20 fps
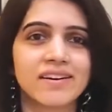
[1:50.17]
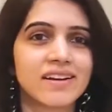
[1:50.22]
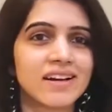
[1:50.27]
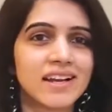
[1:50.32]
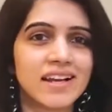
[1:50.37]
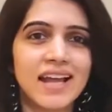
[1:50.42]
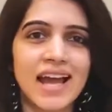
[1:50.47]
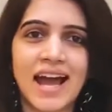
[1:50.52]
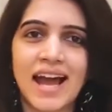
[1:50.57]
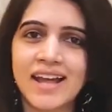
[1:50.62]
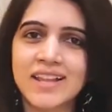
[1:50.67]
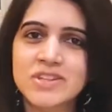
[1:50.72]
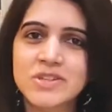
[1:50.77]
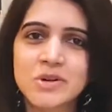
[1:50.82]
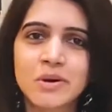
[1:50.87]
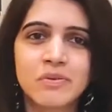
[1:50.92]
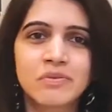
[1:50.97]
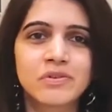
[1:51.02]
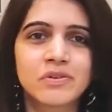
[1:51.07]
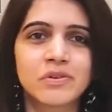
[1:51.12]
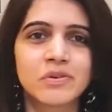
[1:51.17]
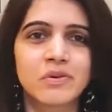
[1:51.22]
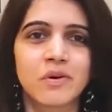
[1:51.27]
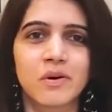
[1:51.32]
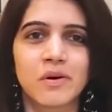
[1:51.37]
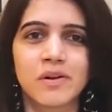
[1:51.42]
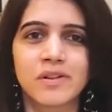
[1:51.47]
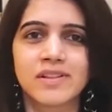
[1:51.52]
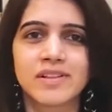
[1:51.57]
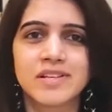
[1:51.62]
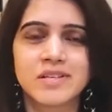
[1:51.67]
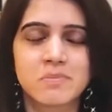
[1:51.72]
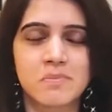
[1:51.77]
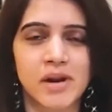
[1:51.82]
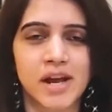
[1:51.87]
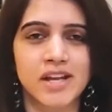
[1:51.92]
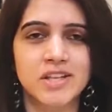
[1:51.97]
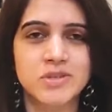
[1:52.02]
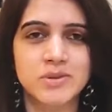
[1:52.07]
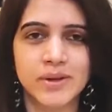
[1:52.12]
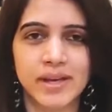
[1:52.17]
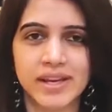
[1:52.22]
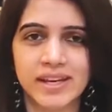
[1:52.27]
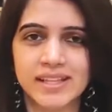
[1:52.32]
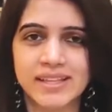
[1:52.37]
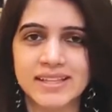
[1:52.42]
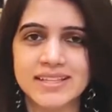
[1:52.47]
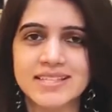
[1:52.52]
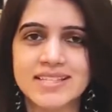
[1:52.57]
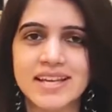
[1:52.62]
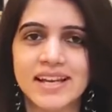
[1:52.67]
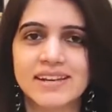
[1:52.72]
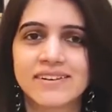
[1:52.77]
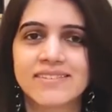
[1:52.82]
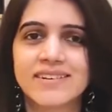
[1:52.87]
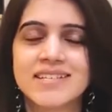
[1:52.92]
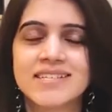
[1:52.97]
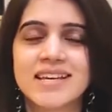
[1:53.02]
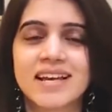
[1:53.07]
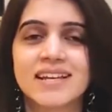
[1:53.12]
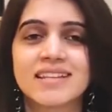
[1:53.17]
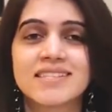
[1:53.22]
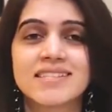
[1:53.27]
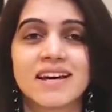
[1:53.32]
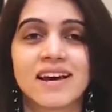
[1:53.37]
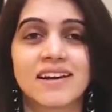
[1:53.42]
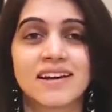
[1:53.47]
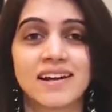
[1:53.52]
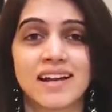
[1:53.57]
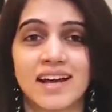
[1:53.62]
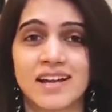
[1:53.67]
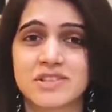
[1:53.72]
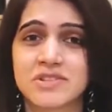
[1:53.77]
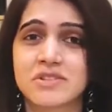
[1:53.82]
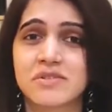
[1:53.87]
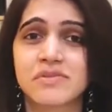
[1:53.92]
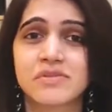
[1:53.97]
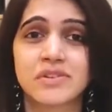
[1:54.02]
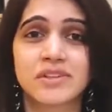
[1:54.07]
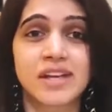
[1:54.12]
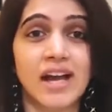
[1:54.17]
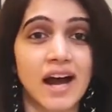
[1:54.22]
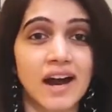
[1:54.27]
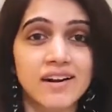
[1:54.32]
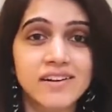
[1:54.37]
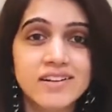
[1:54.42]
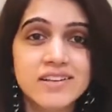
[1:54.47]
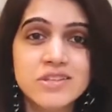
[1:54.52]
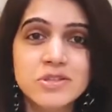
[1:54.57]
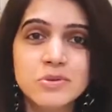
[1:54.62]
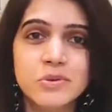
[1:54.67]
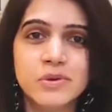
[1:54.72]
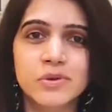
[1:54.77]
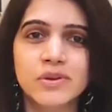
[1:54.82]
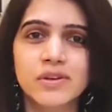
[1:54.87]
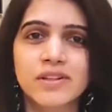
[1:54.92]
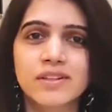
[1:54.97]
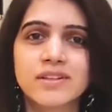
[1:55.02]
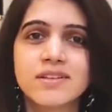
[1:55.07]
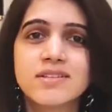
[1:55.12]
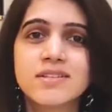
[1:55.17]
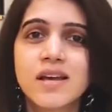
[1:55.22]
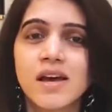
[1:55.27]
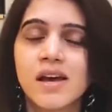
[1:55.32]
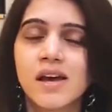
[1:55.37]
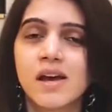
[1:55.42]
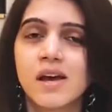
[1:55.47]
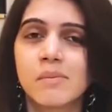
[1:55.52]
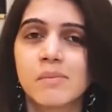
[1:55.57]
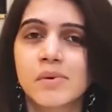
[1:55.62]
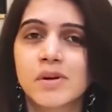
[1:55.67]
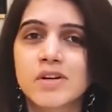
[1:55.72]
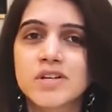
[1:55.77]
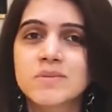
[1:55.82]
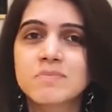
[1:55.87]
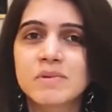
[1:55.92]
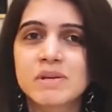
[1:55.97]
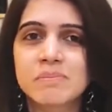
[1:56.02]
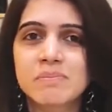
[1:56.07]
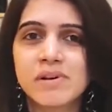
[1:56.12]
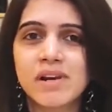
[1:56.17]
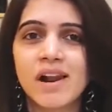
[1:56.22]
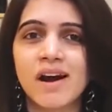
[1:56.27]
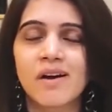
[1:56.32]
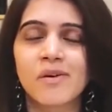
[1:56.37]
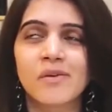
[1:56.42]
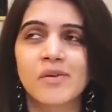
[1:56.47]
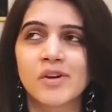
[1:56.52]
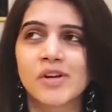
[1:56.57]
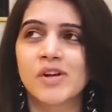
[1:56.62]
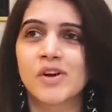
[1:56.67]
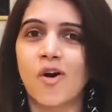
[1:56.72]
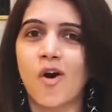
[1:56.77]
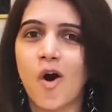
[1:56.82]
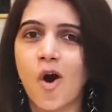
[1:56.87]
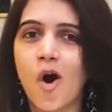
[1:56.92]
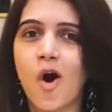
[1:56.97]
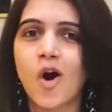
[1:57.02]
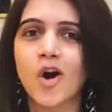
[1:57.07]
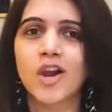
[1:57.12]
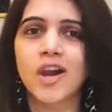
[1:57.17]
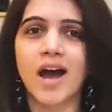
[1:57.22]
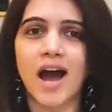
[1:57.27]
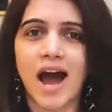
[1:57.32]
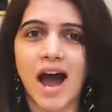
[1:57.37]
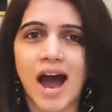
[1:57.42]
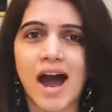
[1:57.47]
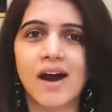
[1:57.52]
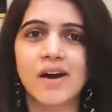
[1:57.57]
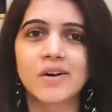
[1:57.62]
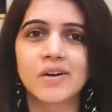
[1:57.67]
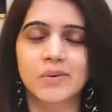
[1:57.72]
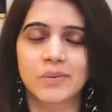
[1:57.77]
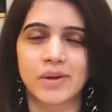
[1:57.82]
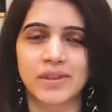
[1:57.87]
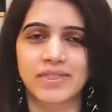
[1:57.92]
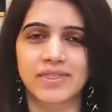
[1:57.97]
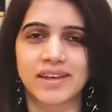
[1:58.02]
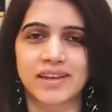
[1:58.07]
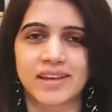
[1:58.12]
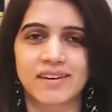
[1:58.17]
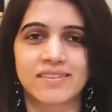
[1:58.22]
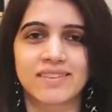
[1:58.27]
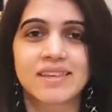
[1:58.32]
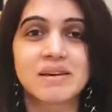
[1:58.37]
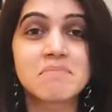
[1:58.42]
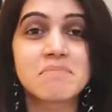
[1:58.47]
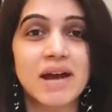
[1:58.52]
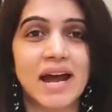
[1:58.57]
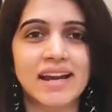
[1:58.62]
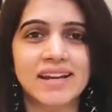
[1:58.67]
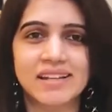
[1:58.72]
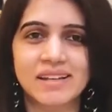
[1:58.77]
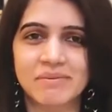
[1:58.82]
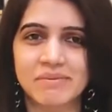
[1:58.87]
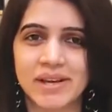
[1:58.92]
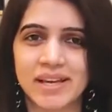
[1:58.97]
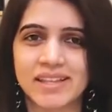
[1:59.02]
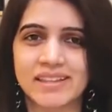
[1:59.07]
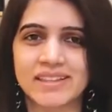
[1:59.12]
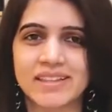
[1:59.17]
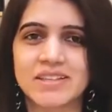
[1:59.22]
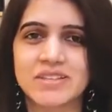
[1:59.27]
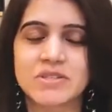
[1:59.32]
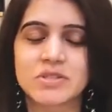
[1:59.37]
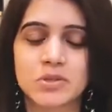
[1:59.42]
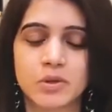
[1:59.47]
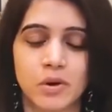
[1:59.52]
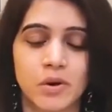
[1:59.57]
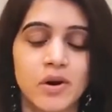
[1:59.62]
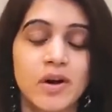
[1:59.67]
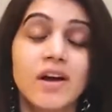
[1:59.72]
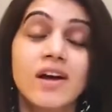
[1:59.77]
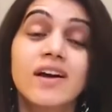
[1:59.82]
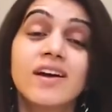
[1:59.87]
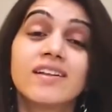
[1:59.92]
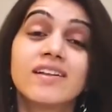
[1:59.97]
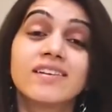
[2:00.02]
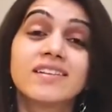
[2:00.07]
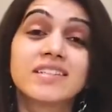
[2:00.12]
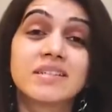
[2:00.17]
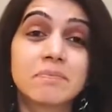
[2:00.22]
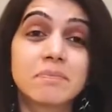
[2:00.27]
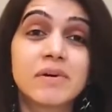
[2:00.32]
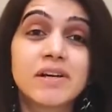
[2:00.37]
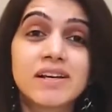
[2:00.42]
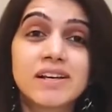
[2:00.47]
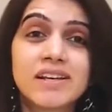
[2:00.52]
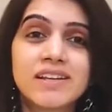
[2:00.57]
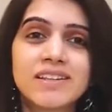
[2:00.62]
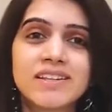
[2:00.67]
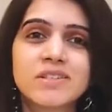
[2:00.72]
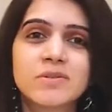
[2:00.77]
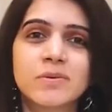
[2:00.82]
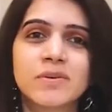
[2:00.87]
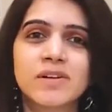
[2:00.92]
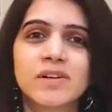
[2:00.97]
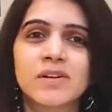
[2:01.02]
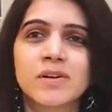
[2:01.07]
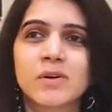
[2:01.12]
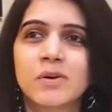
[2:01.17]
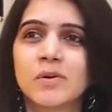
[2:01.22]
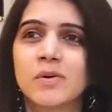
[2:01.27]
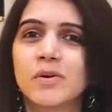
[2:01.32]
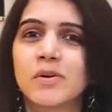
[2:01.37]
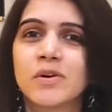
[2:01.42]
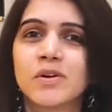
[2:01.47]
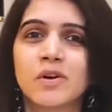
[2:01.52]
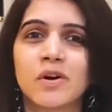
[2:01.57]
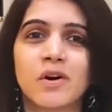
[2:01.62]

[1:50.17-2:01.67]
Really hats off to all these brides who are getting these kind of designs done, and hats off to the artists who are doing this, because people are going all out with their thematic Mehendis. So typically this would include